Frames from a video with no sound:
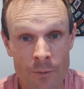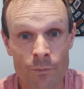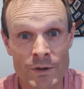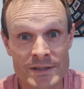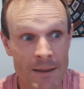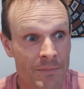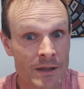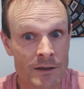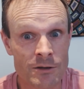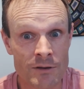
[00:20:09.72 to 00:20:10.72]
was
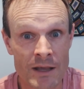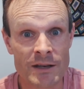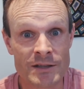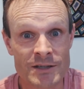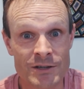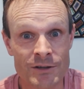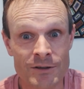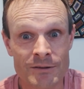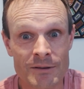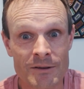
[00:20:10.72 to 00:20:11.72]
something that you needed to
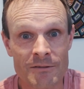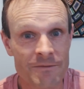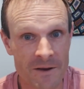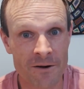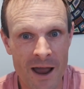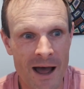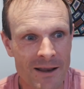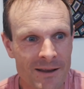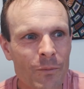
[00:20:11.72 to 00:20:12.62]
figure out.